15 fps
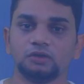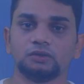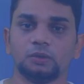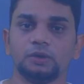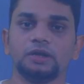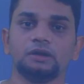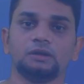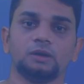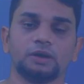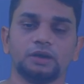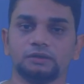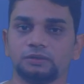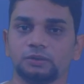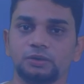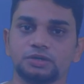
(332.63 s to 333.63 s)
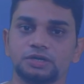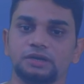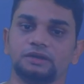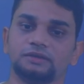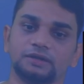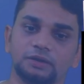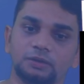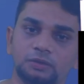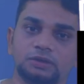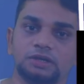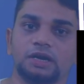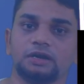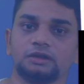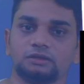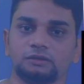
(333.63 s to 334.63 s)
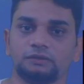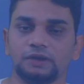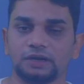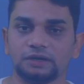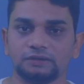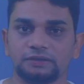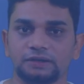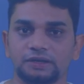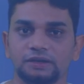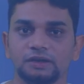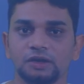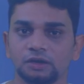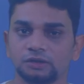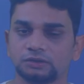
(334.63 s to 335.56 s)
Sodium chloride solution is a good conductor of electricity.